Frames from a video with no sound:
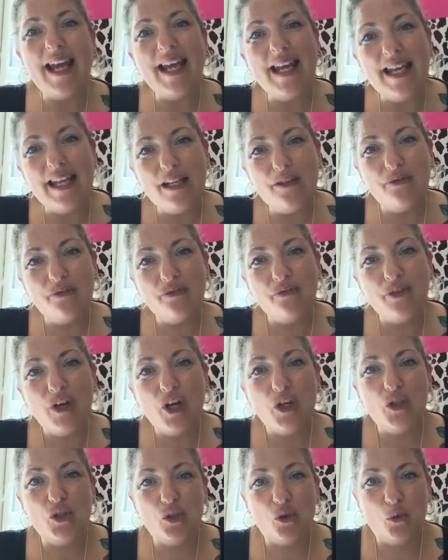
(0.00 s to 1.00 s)
if
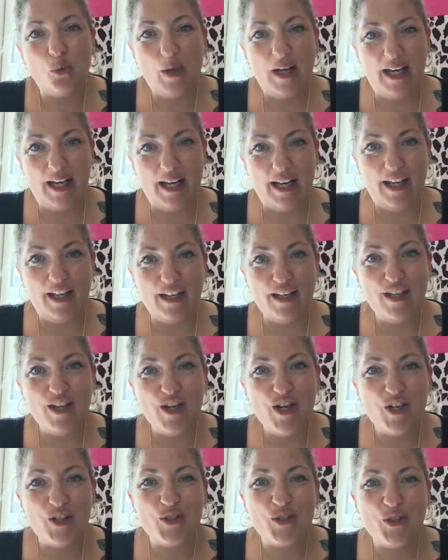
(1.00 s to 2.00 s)
you're willing
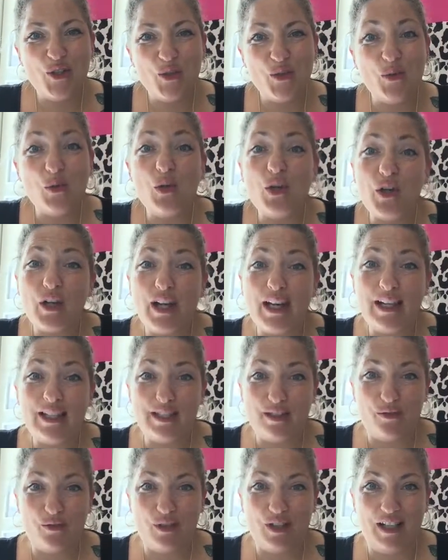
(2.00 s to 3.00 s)
to look at it
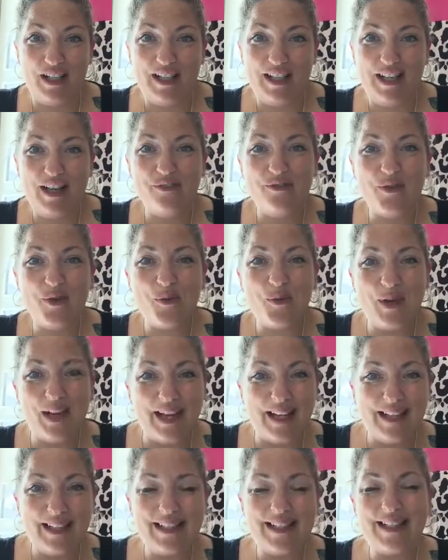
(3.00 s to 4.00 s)
differently, if you're
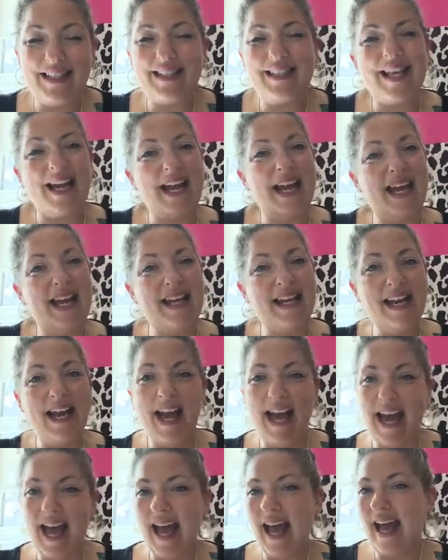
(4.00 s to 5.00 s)
willing to say,
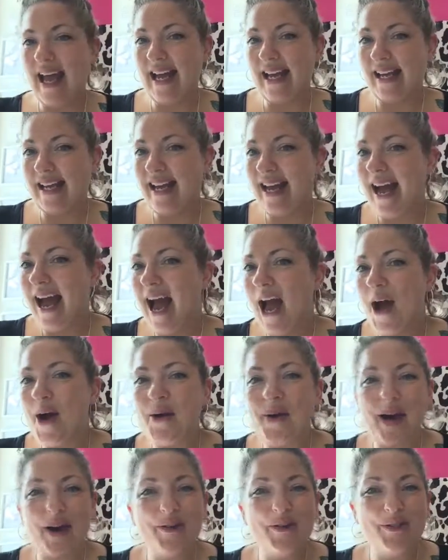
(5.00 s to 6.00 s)
hey, how
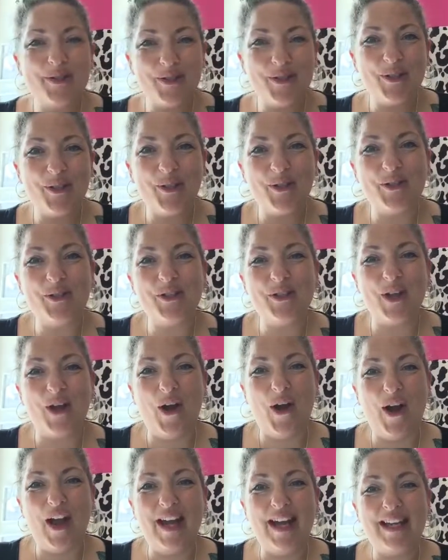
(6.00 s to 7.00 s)
else could
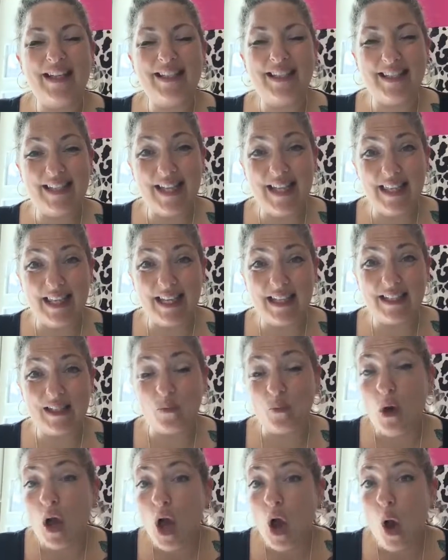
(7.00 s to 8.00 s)
I see this,
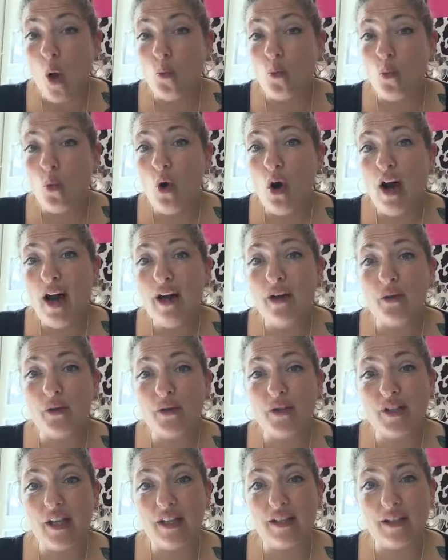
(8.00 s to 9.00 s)
and what
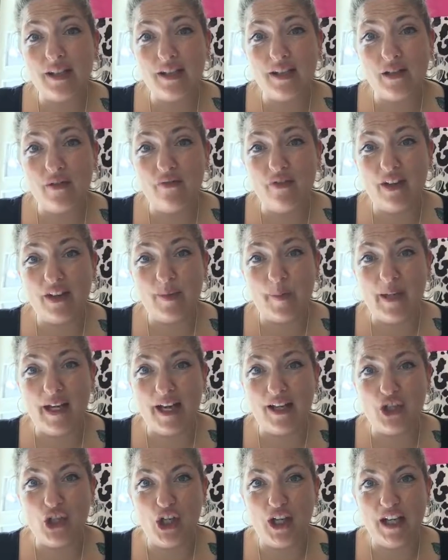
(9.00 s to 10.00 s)
else has this investment
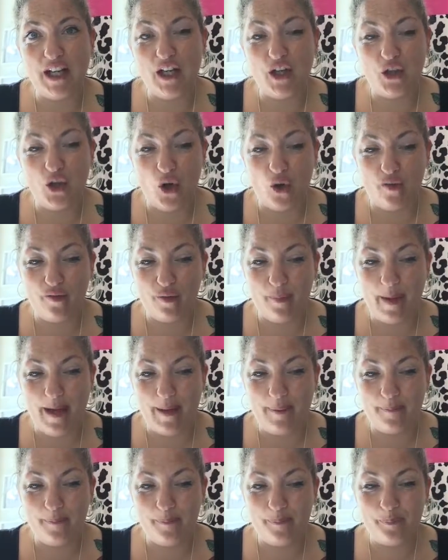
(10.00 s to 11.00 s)
actually got for me?
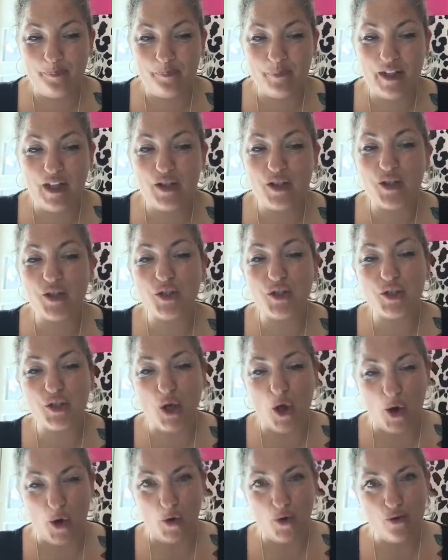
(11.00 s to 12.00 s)

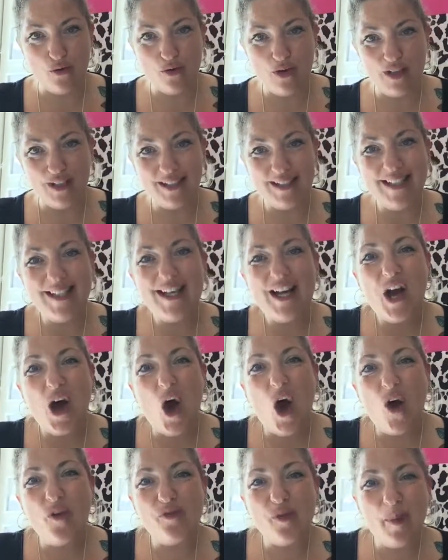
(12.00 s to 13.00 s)
So
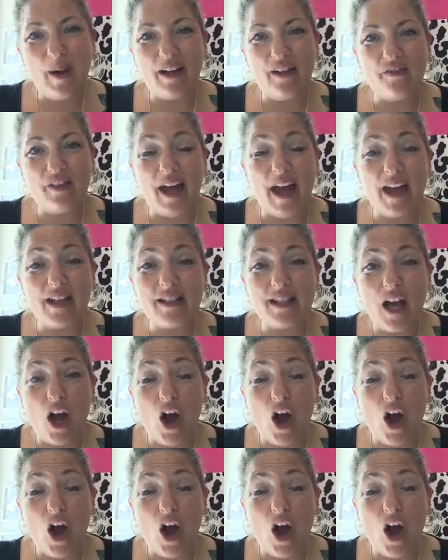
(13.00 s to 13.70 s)
off the back of that,